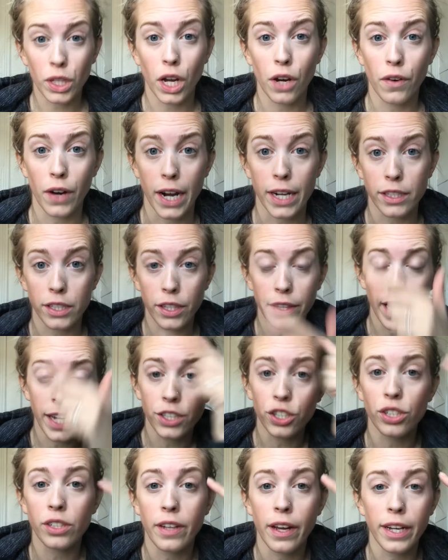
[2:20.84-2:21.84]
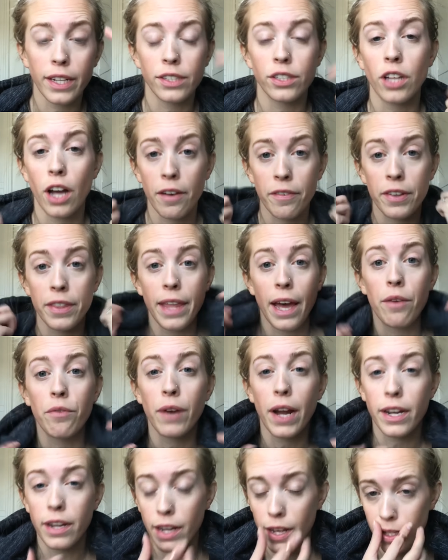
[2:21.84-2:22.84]
Alright, so that just kind of softened that
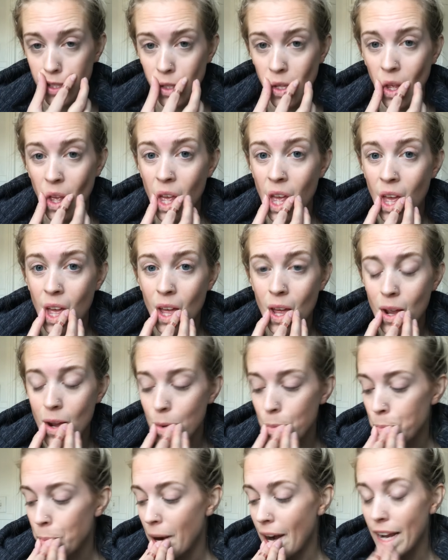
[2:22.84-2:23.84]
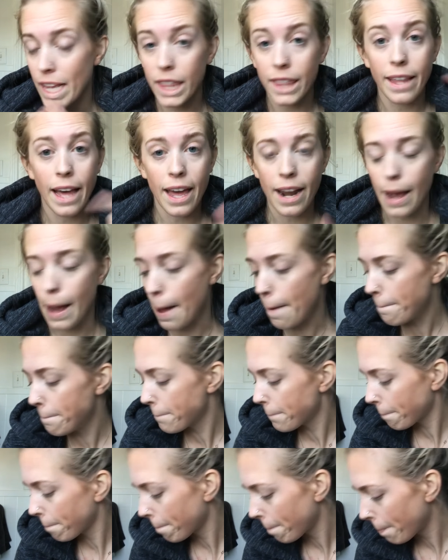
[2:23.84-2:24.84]
redness, brightened that
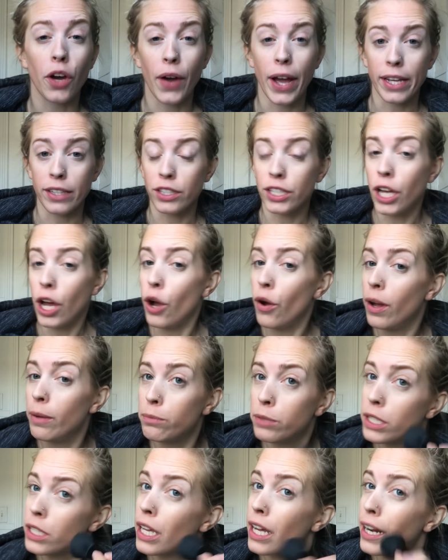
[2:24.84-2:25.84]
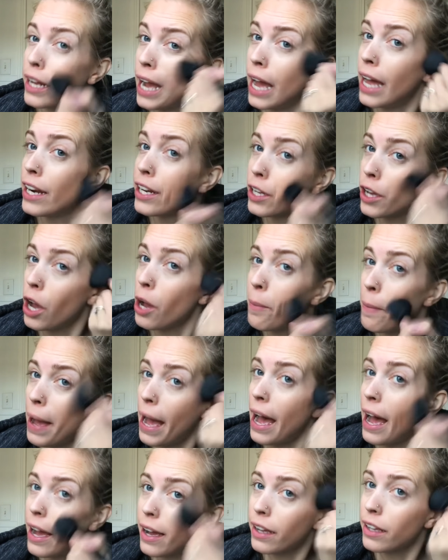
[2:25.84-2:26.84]
up. Okay, so I'm just going to kind of go
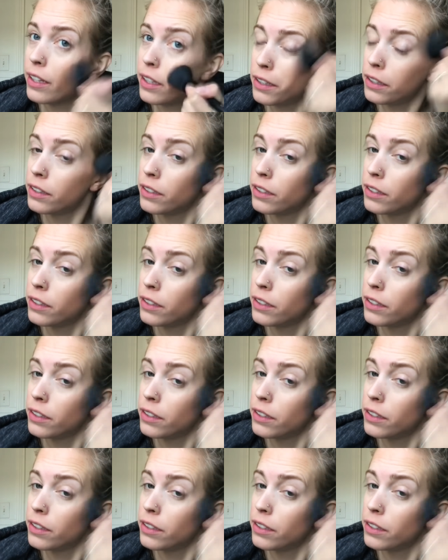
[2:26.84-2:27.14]
back,